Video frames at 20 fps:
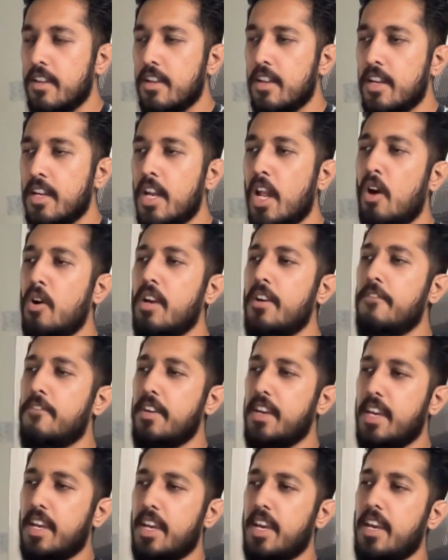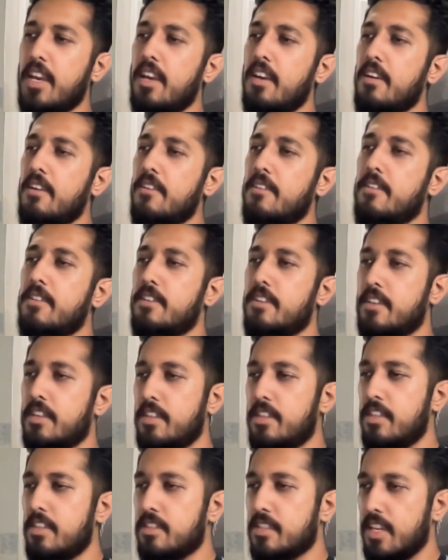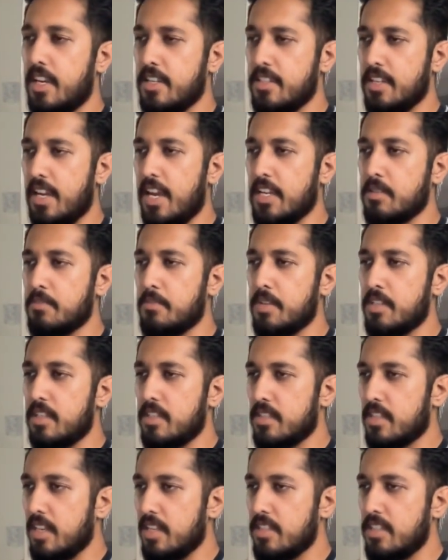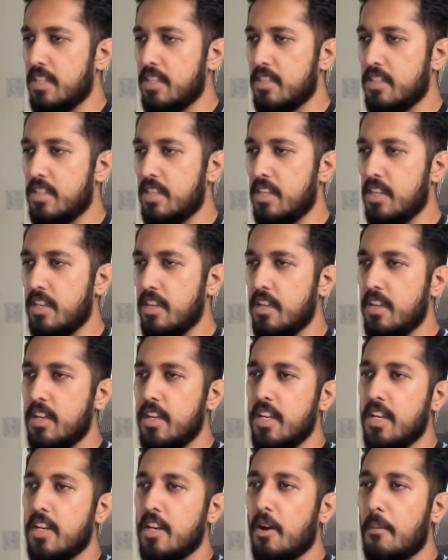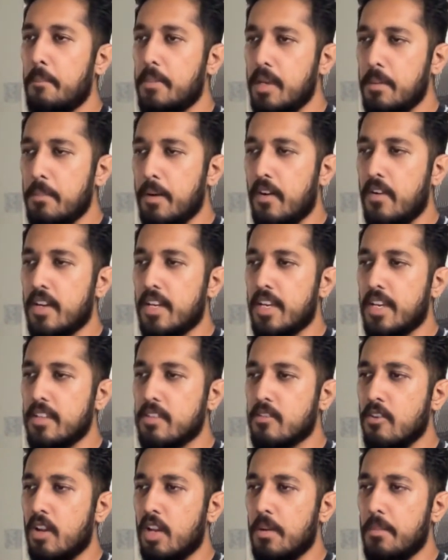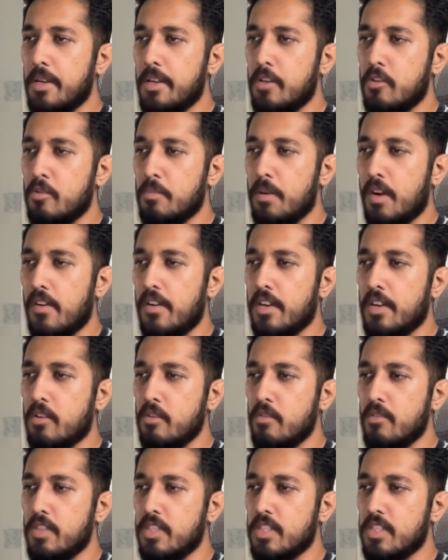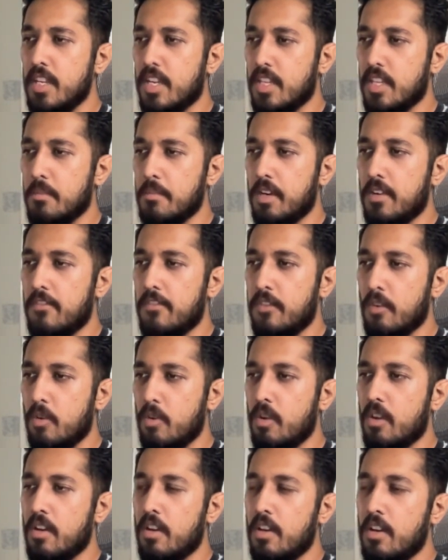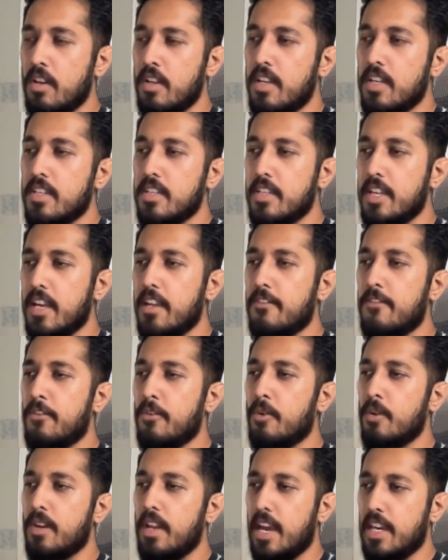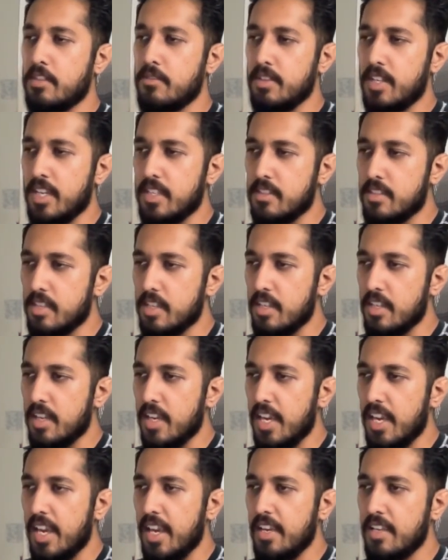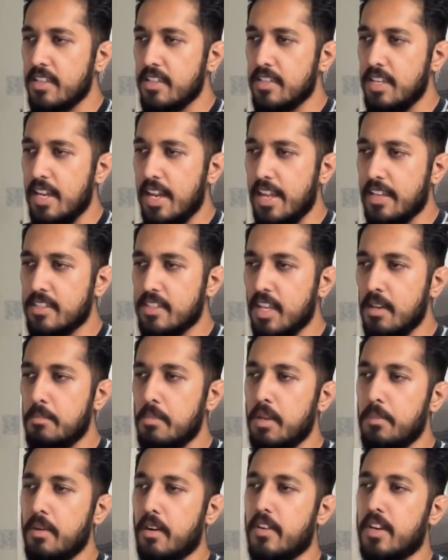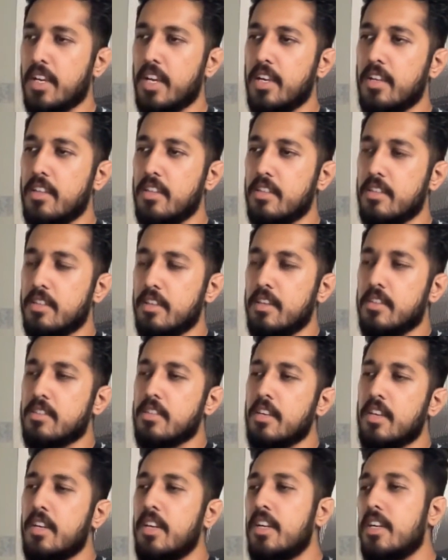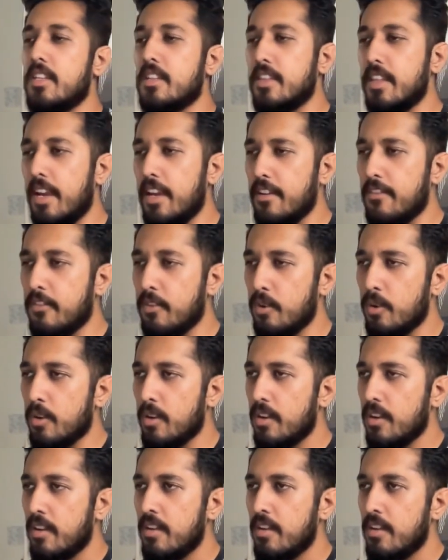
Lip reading: Now, if a, in this case, as per this case, it is 3. Now, b power k is going to be 2 power 2, which is nothing but 4. Therefore, as we can see, a is less than b power k in this case. Therefore,